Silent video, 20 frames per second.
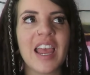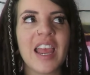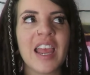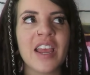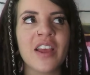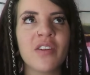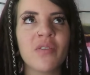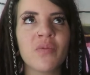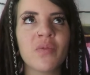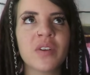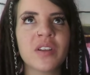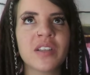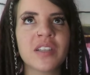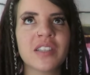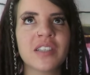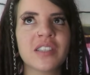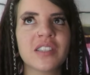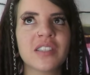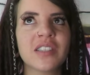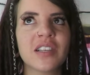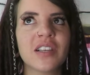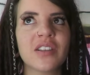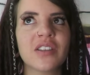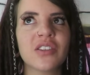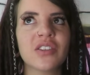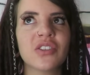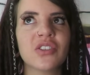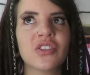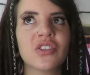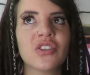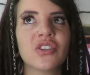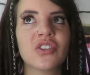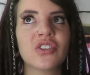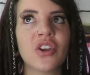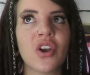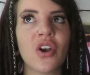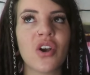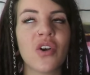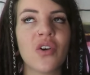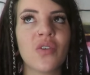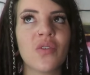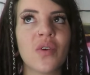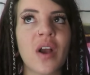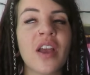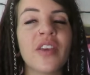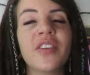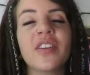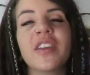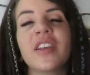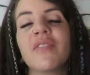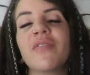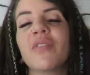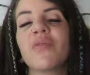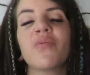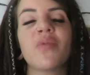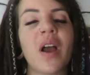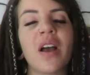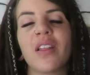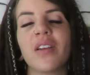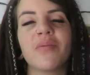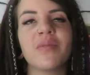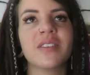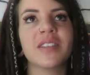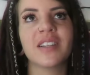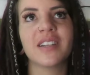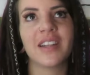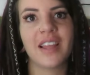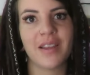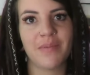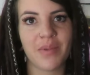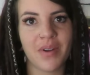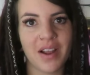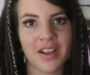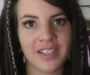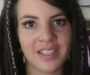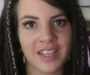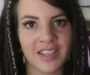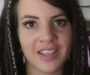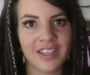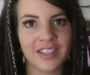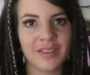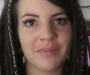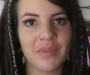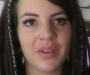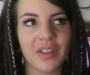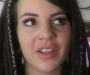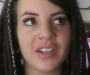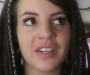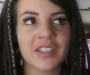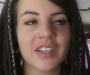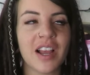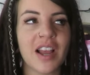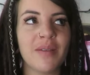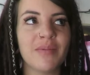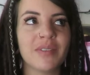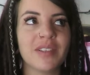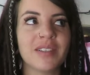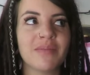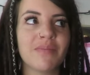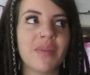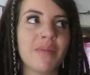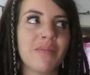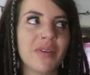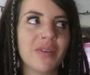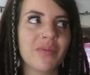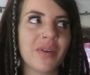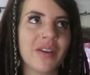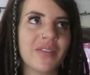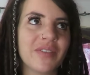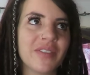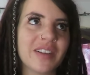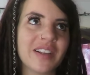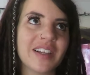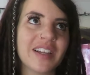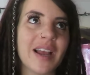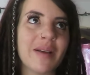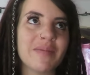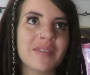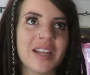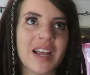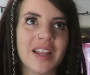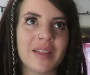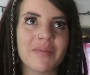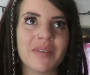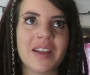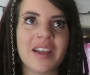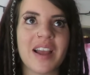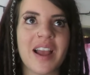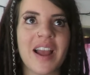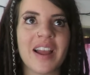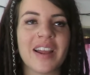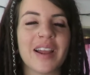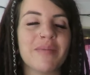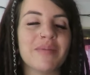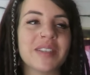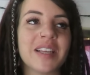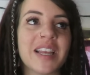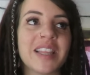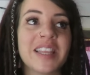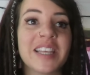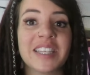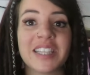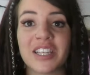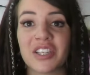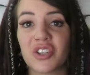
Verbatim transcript: It was so, I think even while I was in labor, I said this a million times, my midwife kept telling me, I kept saying, this